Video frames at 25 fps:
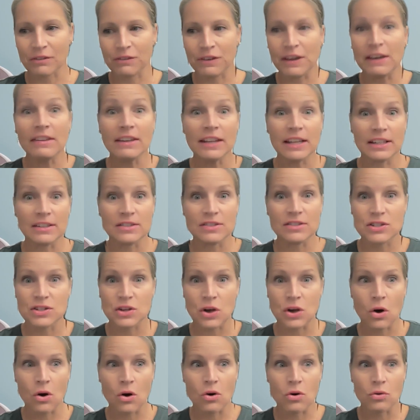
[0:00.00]
feeling
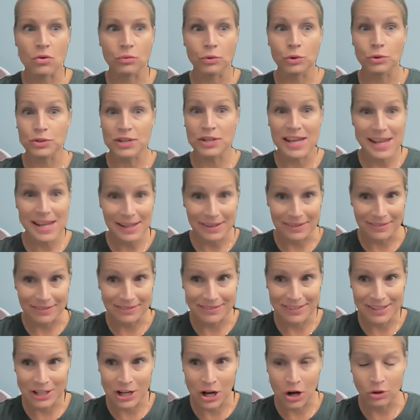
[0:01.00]
so routine,
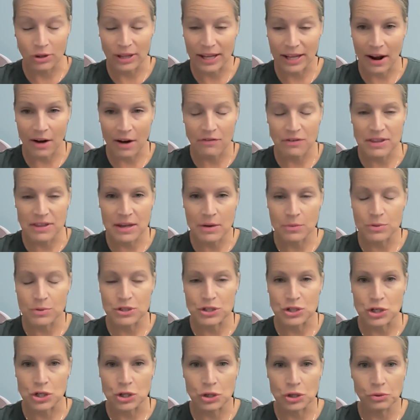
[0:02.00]
like everything
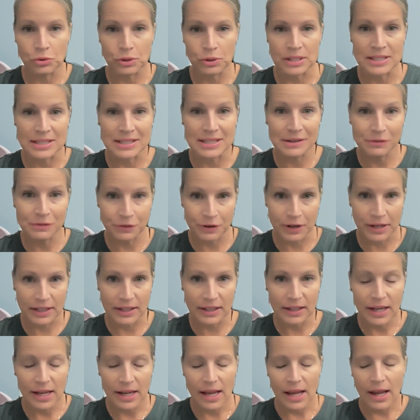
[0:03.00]
was new and different.
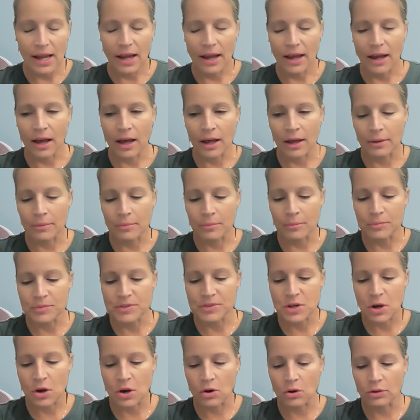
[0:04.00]

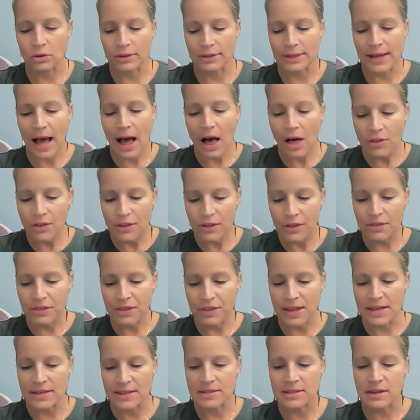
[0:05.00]
So now that
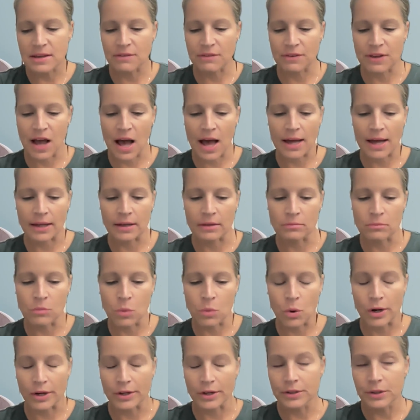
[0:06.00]
things have gotten
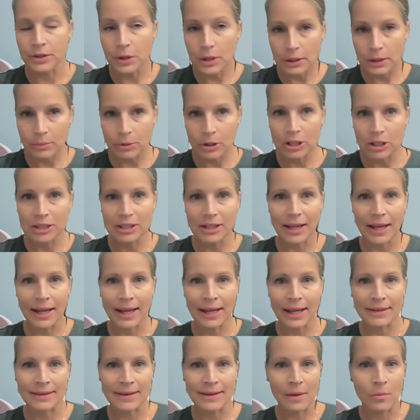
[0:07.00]
more normal
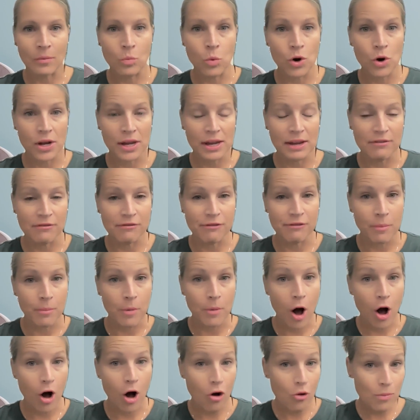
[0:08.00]
and I'm working from
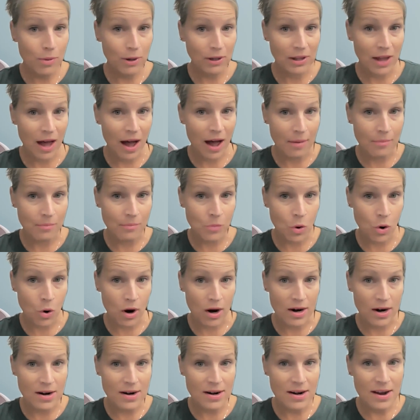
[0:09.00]
home a lot
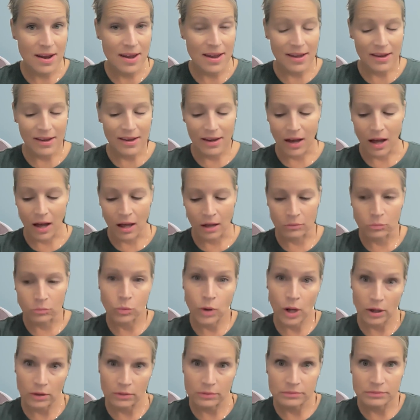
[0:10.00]
more,
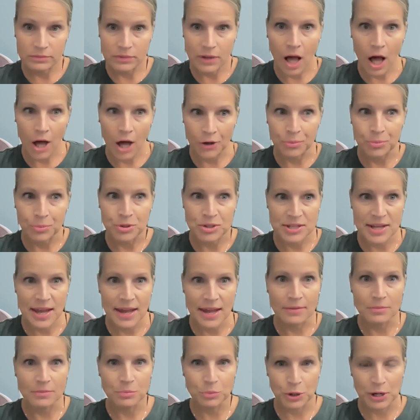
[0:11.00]

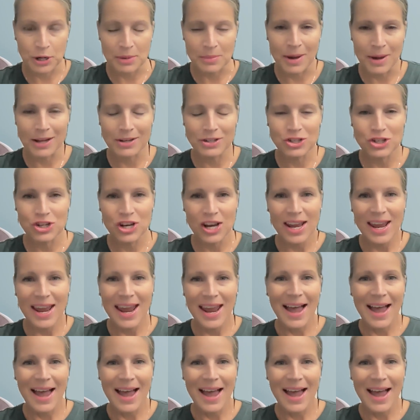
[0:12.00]
100% pretty much,